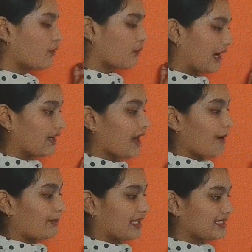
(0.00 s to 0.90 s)
1
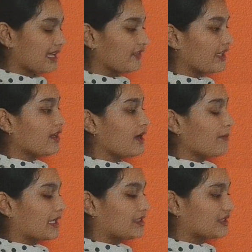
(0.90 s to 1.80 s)
plus 7
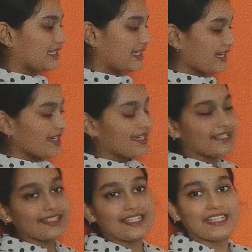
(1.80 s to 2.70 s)
plus 3
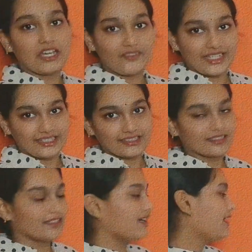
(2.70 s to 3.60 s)
is 11
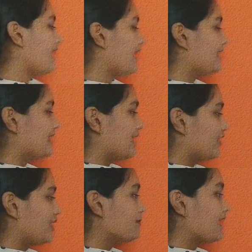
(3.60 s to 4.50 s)
and
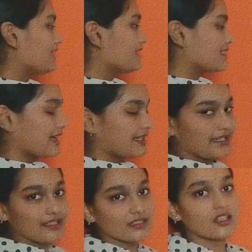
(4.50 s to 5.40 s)
11 minus 10
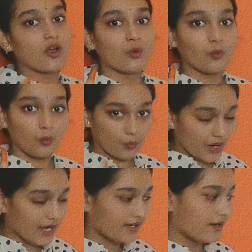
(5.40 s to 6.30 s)
is
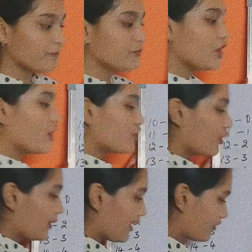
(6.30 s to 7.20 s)
1.
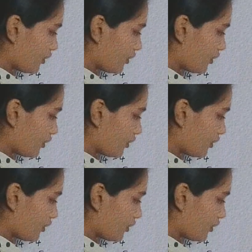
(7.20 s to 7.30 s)
So we have